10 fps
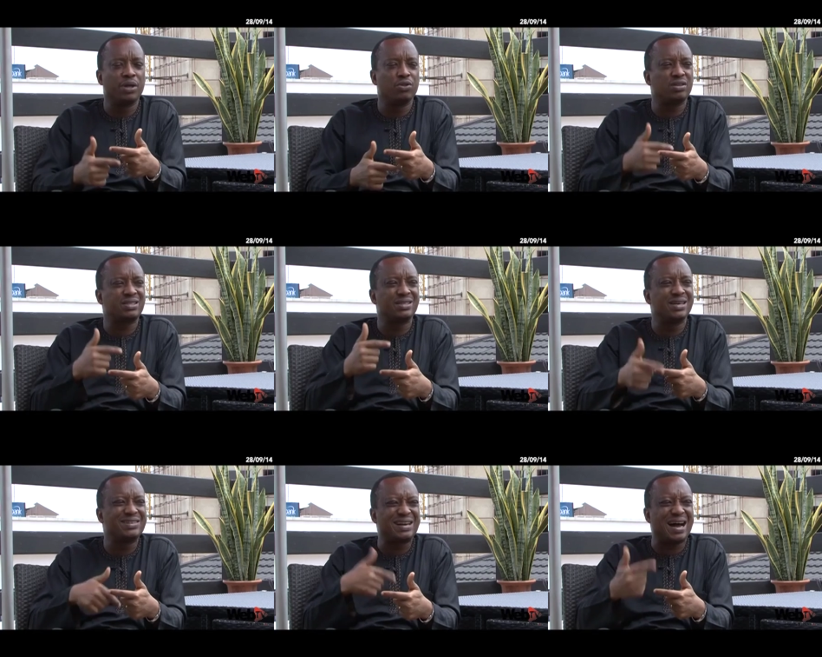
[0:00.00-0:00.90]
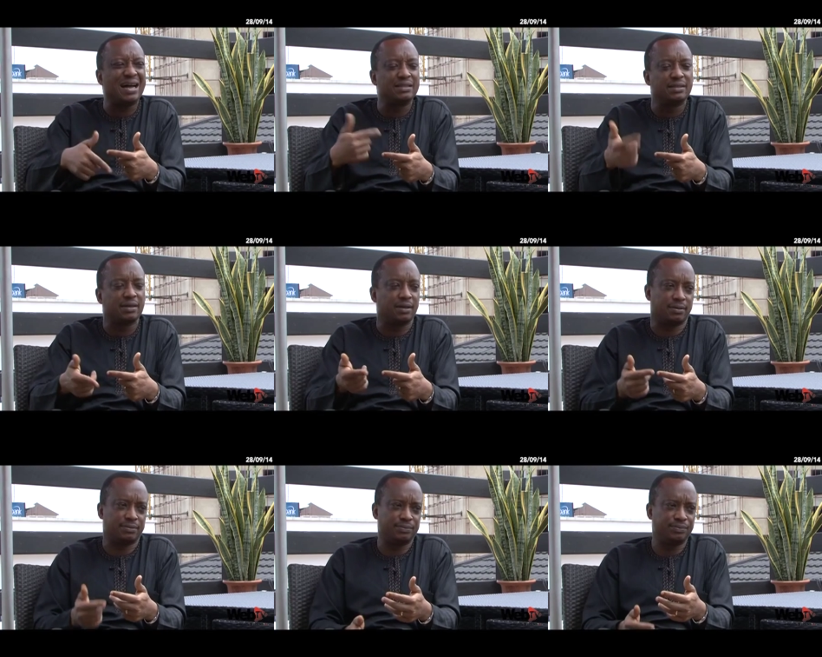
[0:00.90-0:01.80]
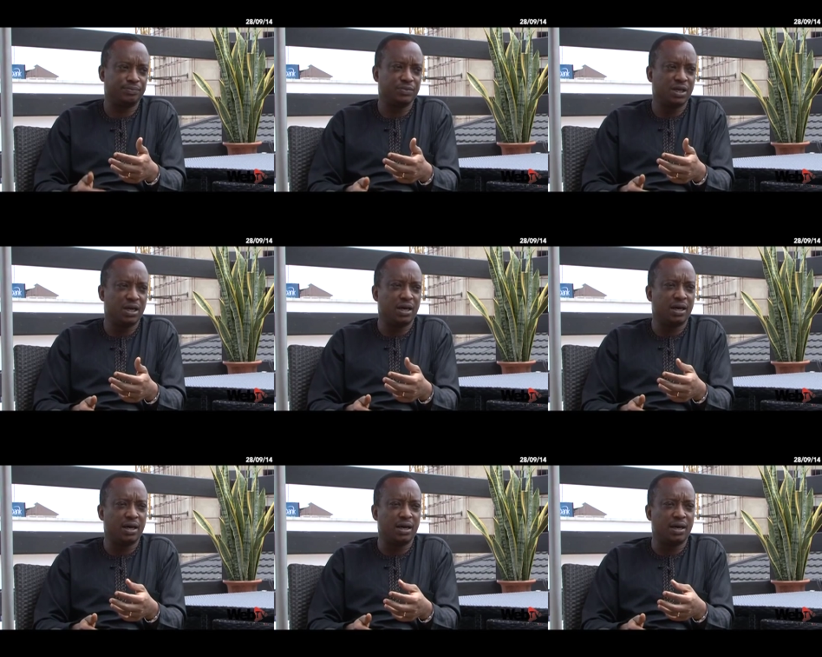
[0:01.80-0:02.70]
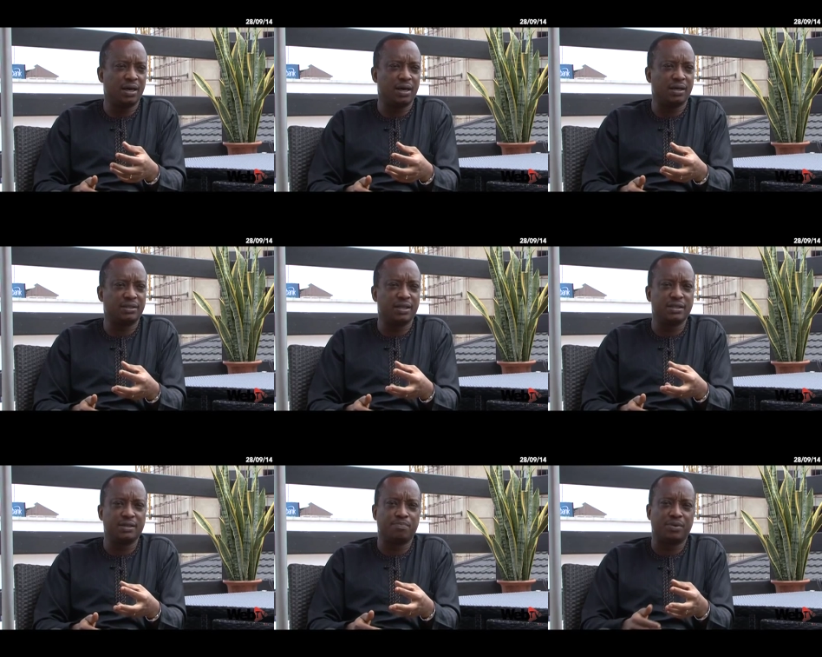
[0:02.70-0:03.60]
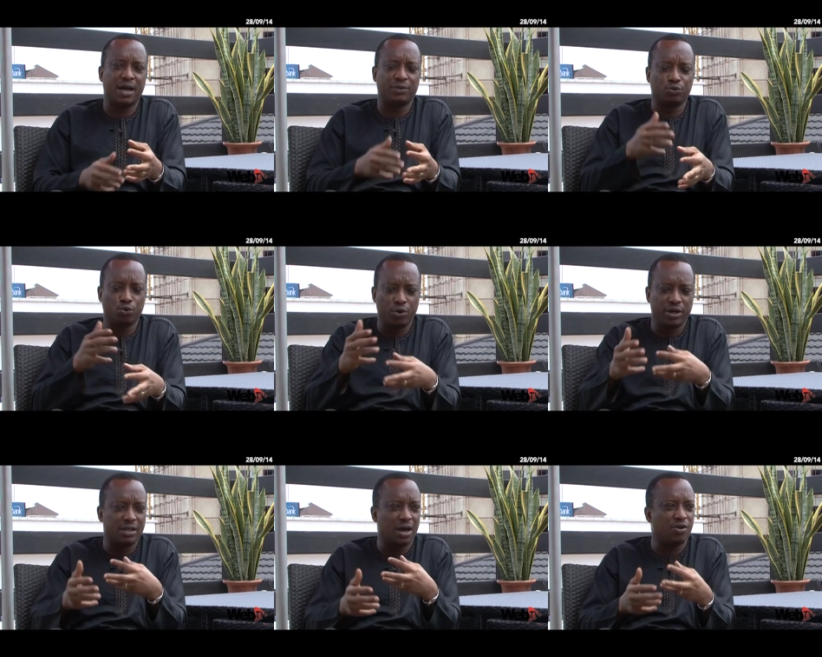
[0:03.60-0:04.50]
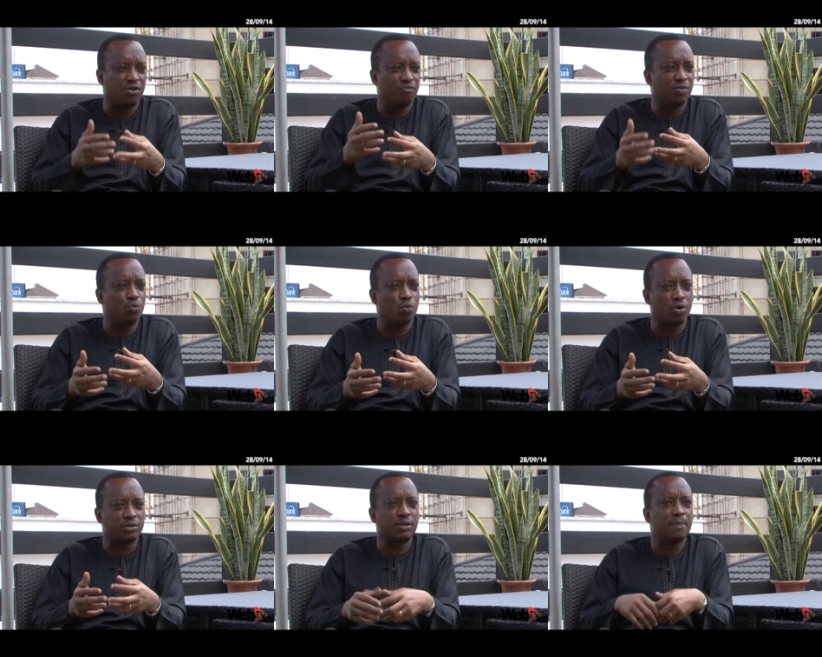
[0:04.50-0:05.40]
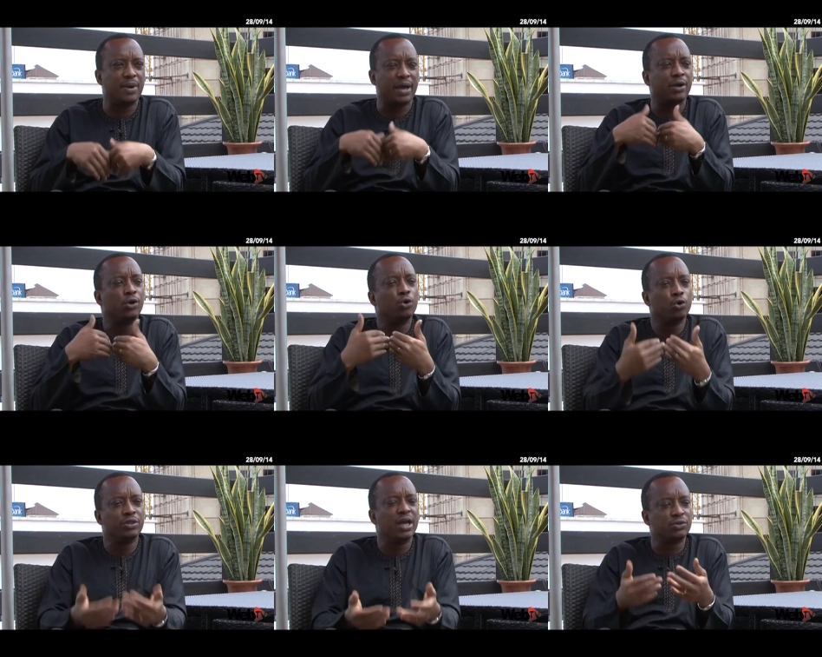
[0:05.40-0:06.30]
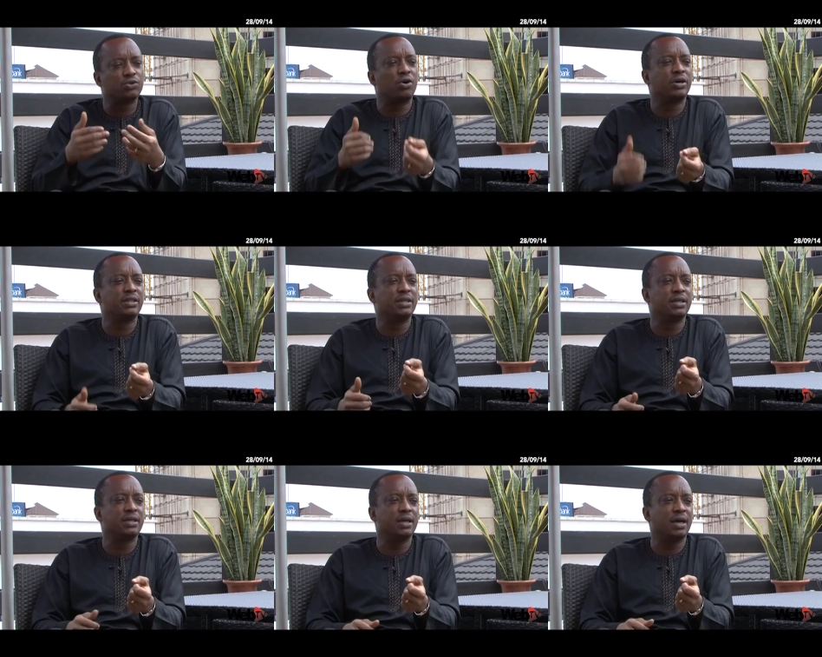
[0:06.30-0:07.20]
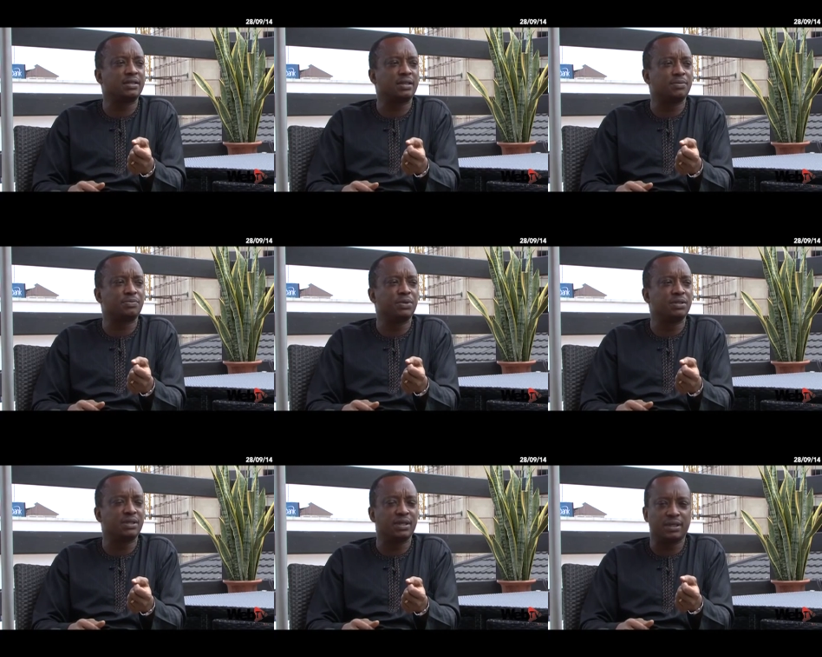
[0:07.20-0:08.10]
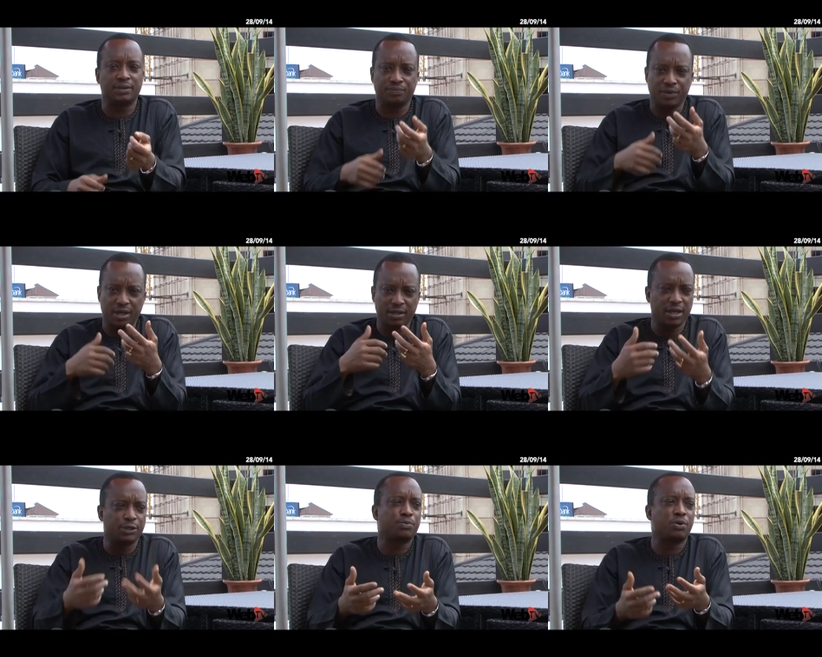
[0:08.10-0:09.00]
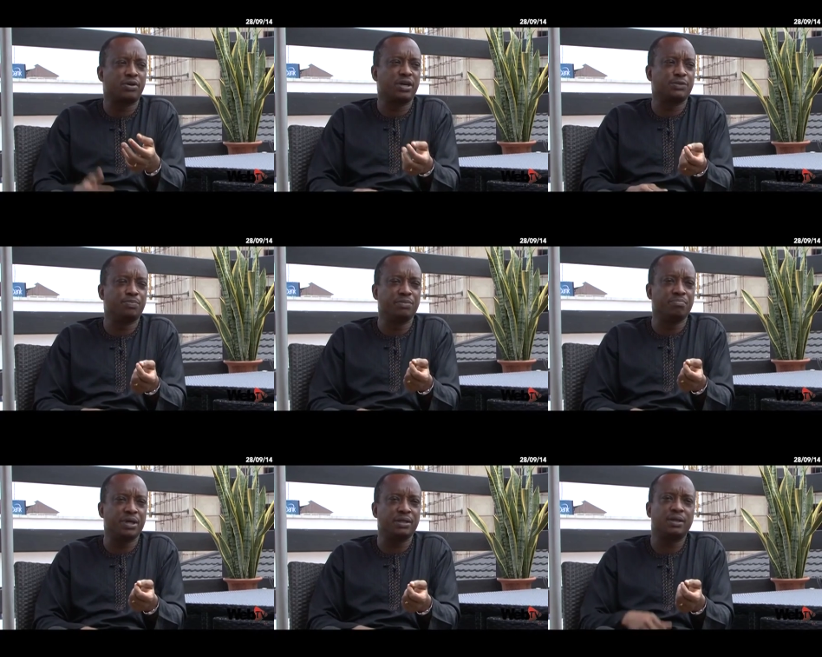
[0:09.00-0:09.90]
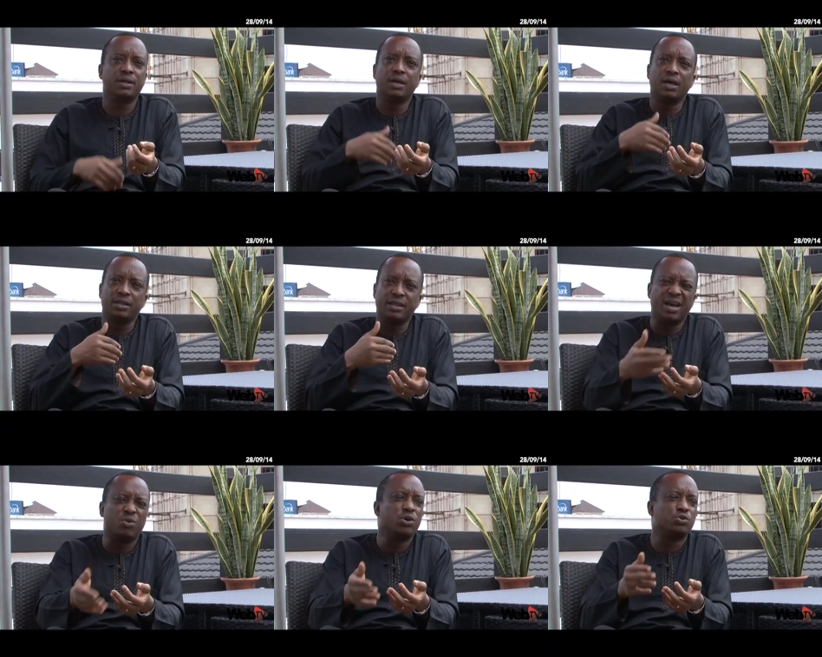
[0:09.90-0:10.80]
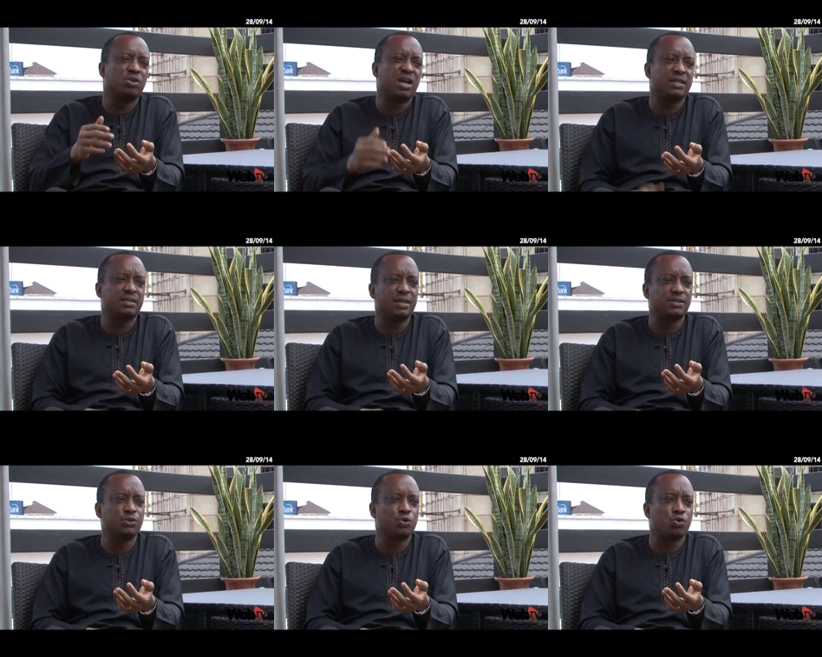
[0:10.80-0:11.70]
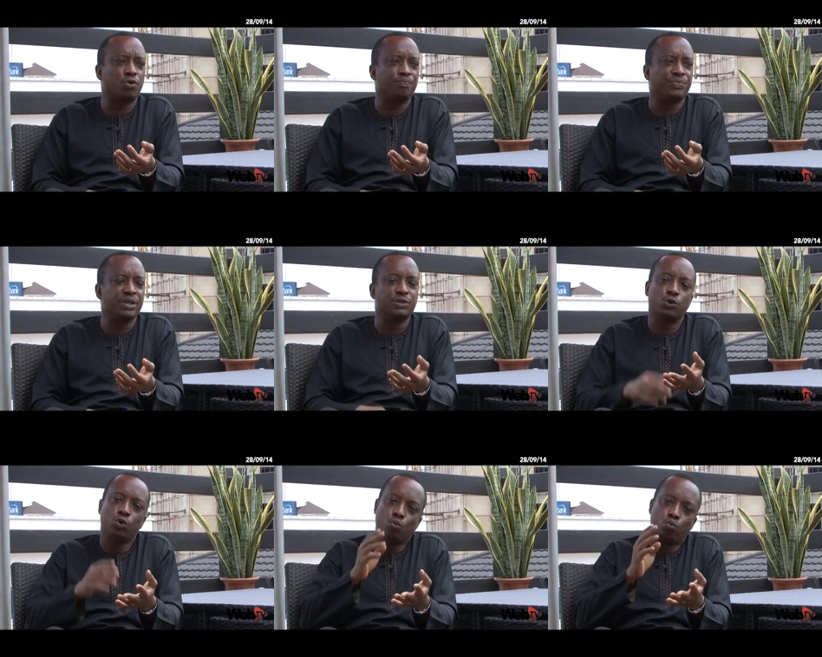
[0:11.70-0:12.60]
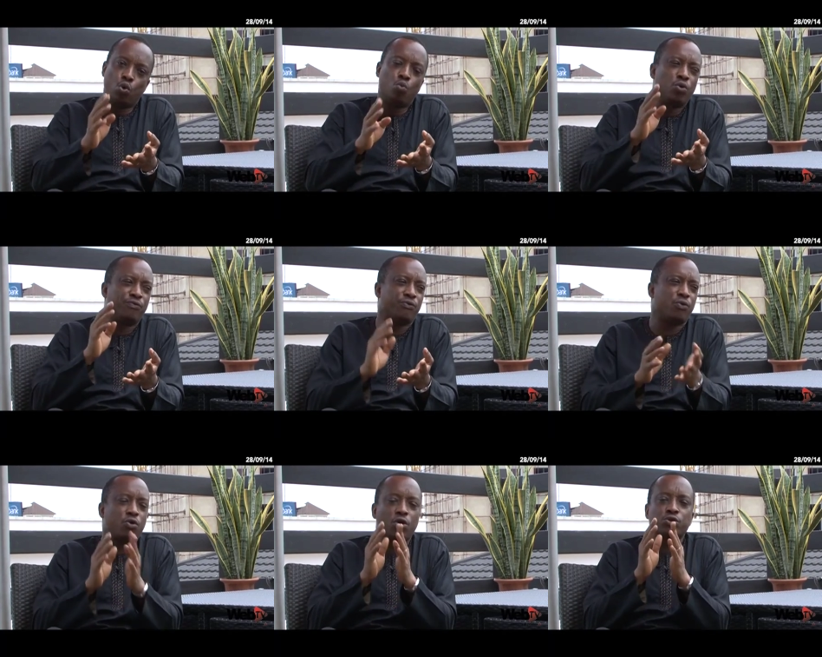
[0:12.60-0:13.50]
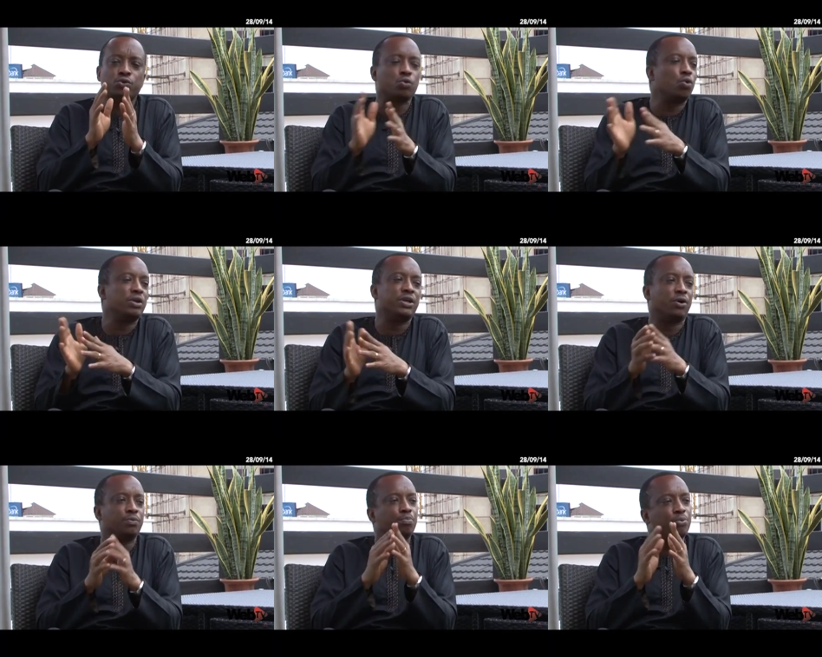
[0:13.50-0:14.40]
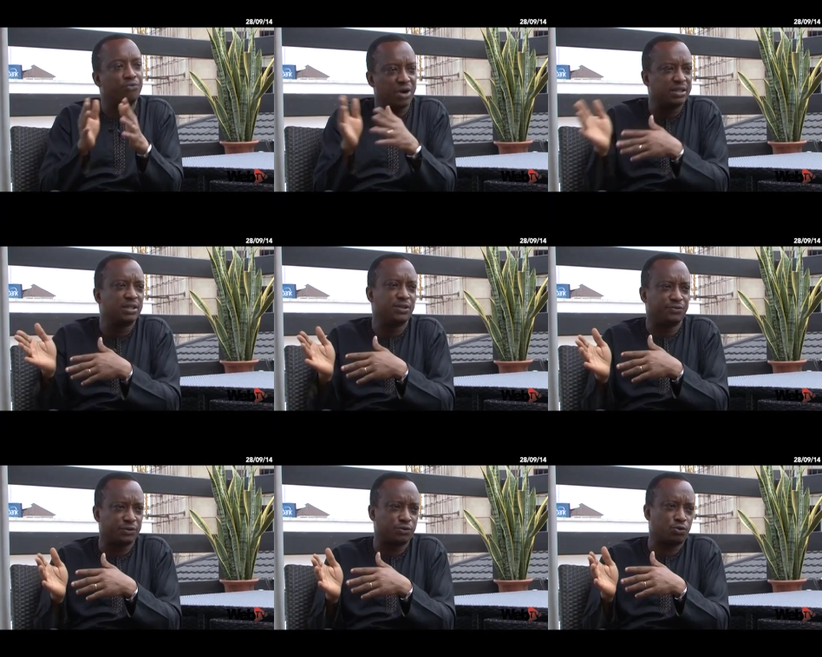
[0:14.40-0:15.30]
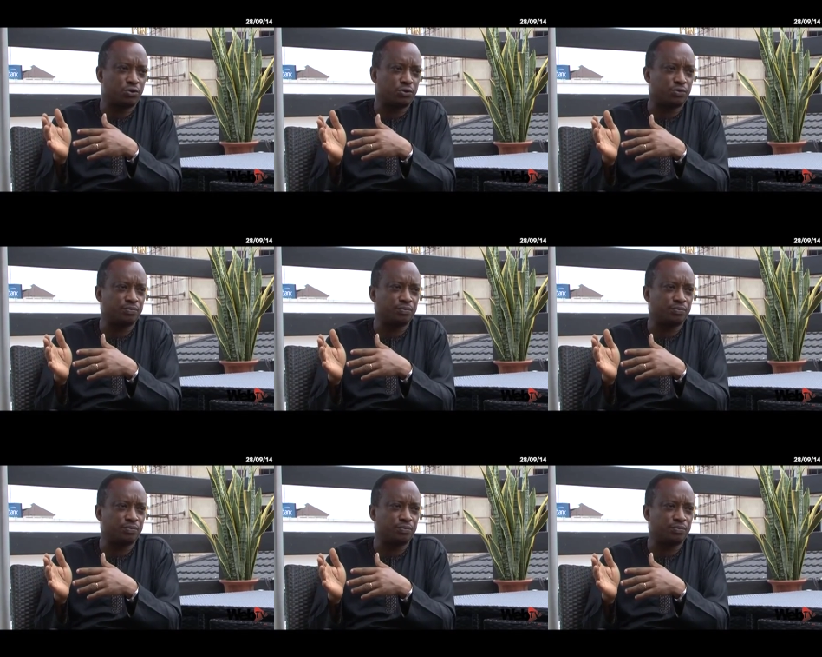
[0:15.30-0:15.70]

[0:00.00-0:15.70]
may not see a radical uh, uh, change in plan, knowing how government works, but there's already steps being taken, there's progress being made. They're going to license new companies we will focus solely on providing infrastructure.